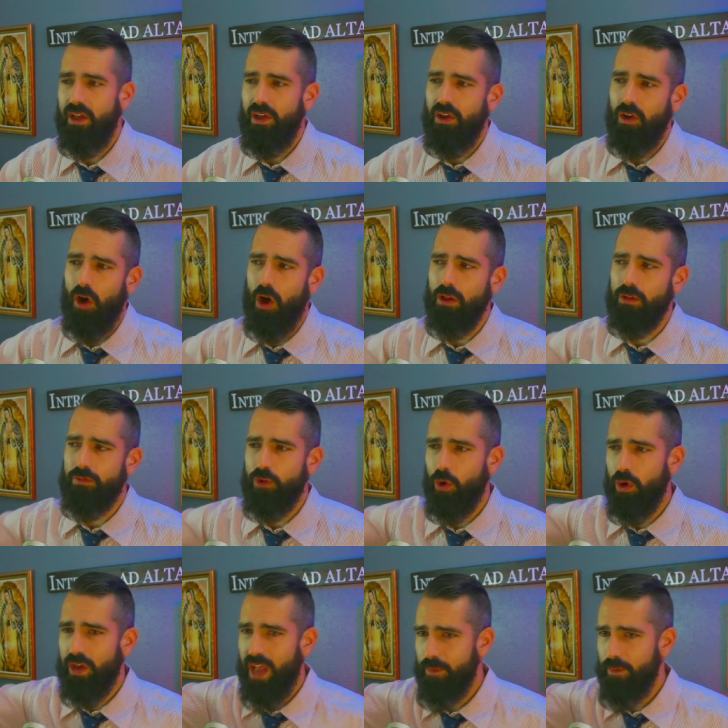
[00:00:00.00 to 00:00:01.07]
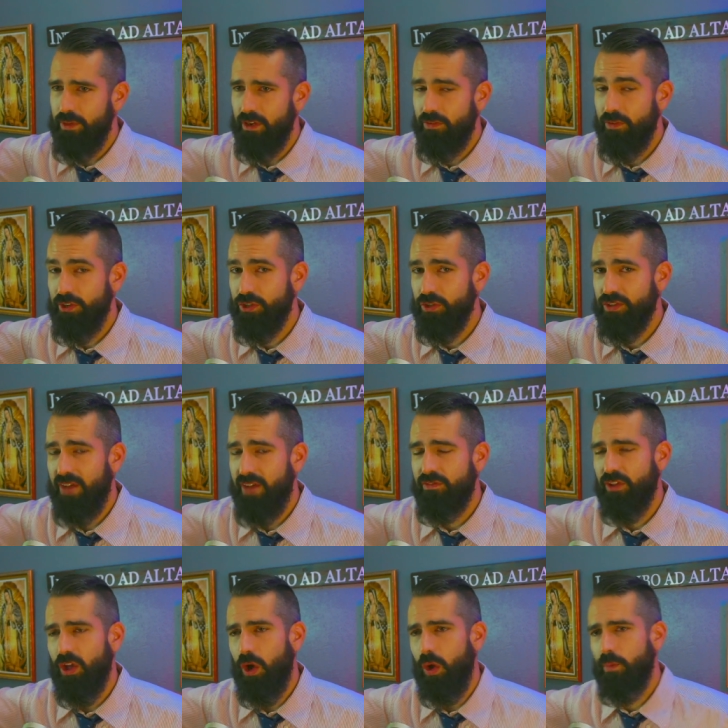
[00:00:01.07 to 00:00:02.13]
all of your cabinet officials have to
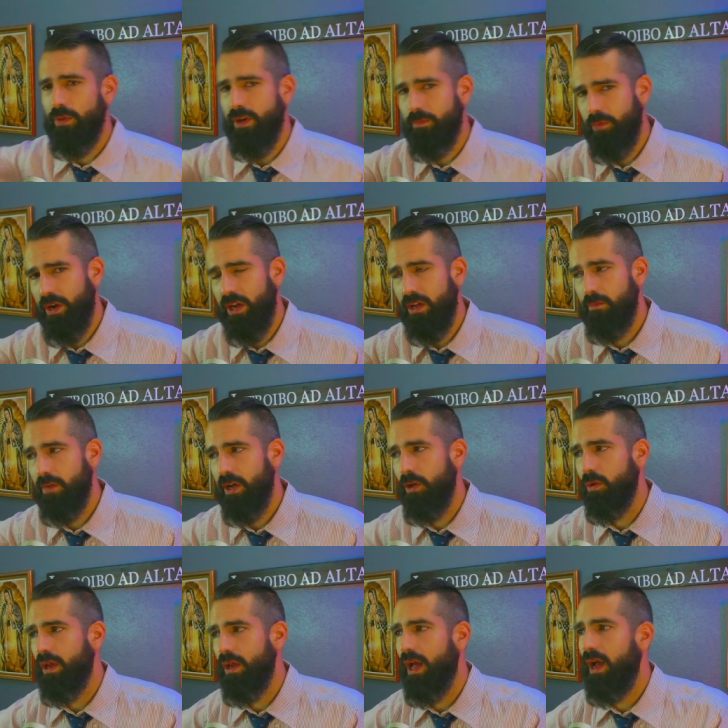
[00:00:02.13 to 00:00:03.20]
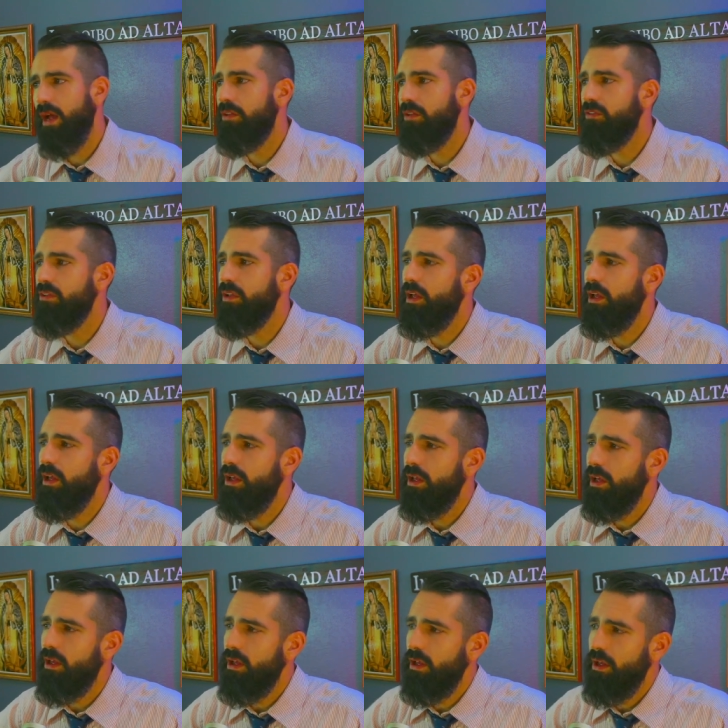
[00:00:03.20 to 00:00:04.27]
go. I'm going to bring in my own guys.
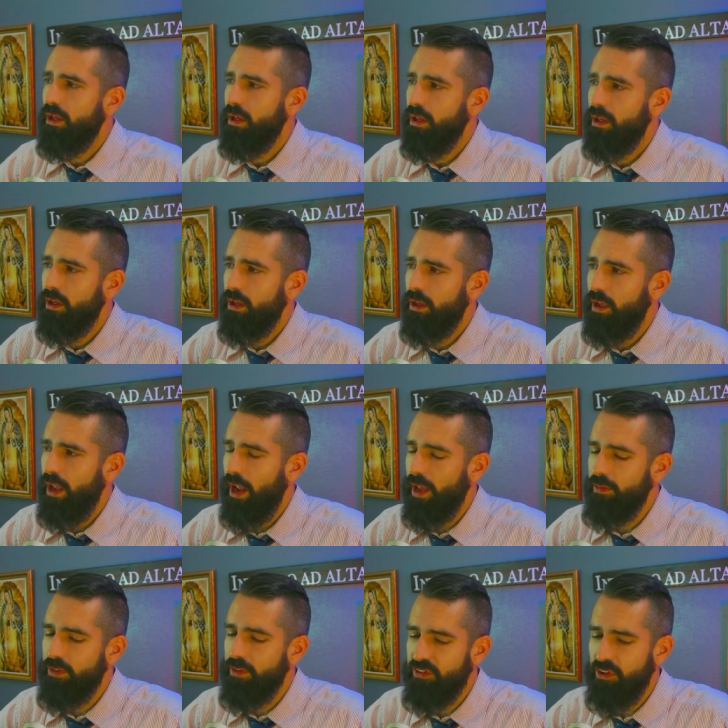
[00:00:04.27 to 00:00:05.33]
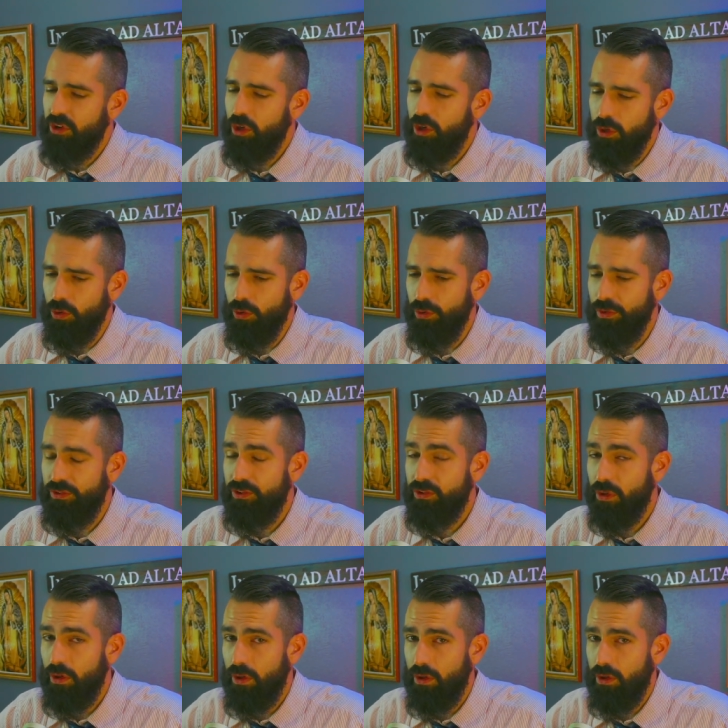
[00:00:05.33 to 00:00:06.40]
And this includes
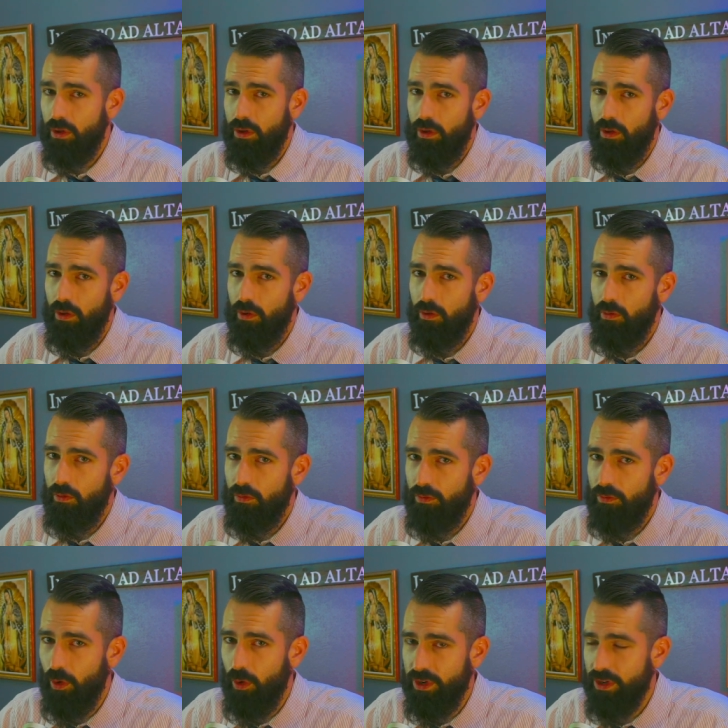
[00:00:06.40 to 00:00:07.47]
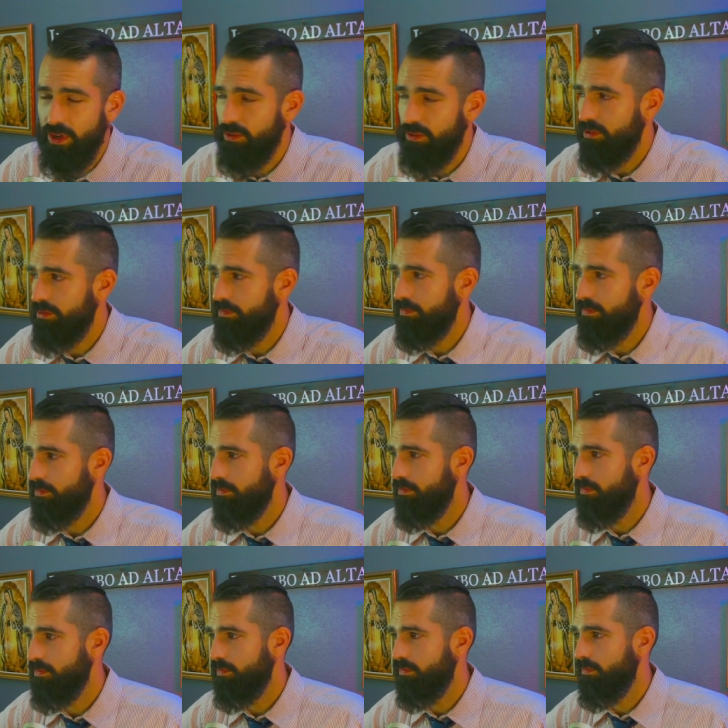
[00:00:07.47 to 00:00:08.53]
Photius.
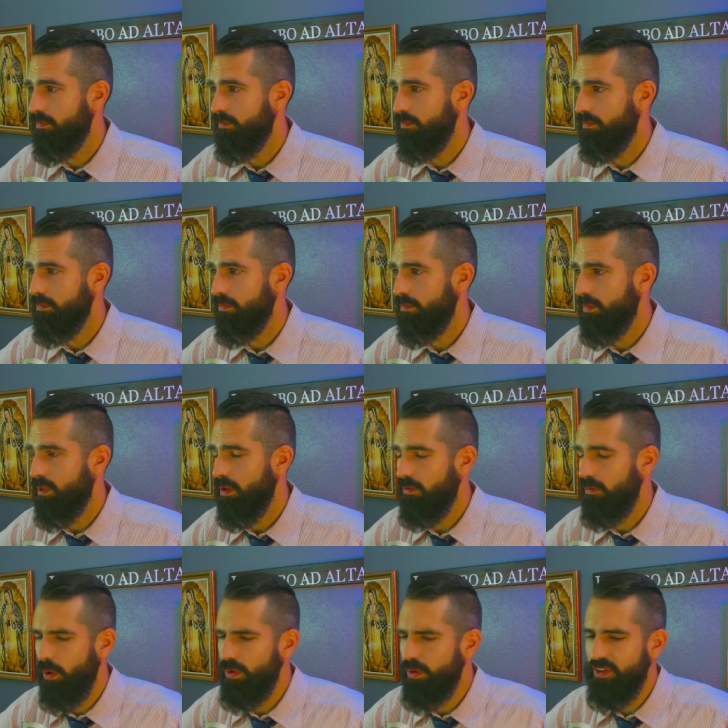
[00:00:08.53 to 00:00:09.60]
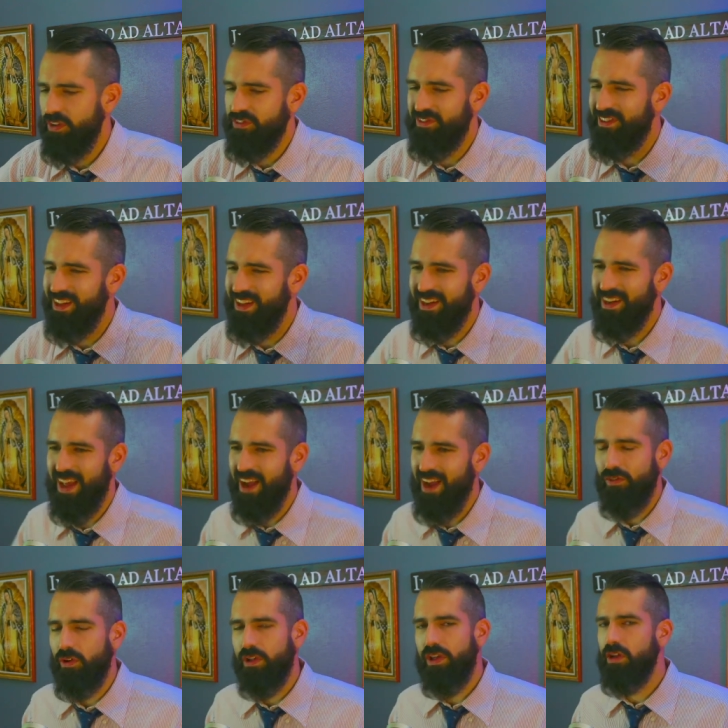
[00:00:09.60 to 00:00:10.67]
Photius didn't
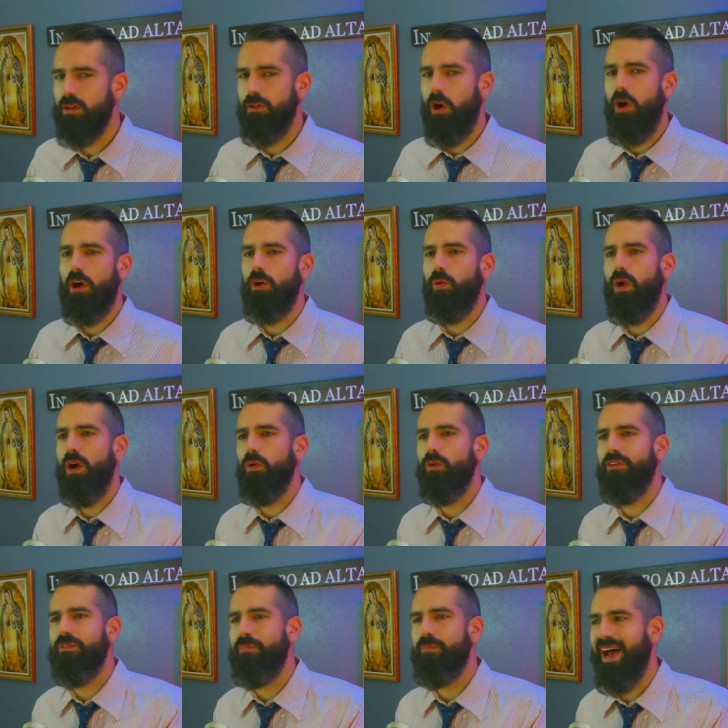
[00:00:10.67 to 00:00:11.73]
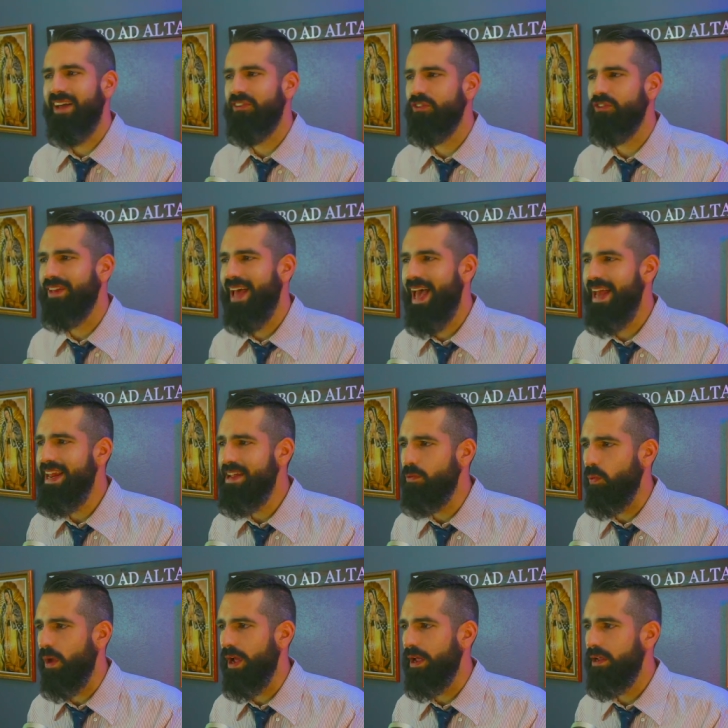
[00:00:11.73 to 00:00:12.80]
ever get along well with Basil
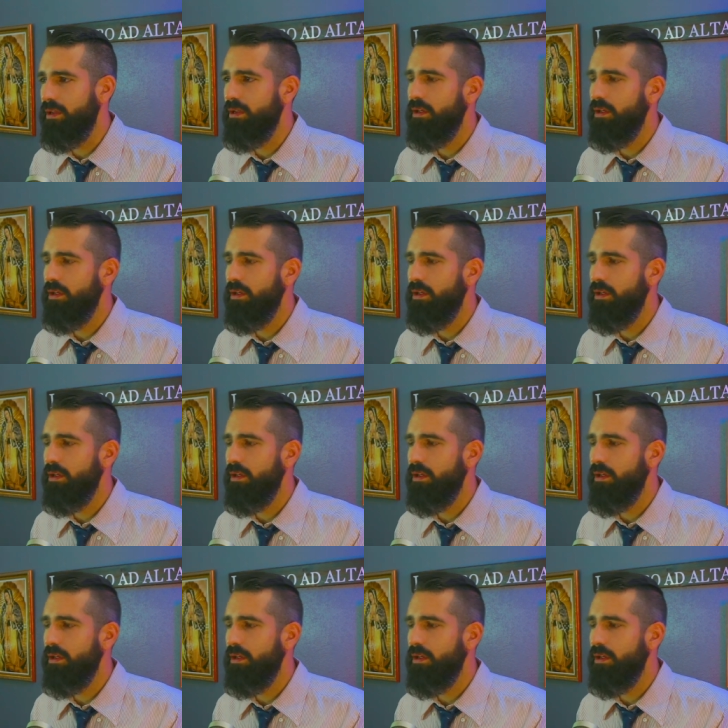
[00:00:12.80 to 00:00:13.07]
anyway,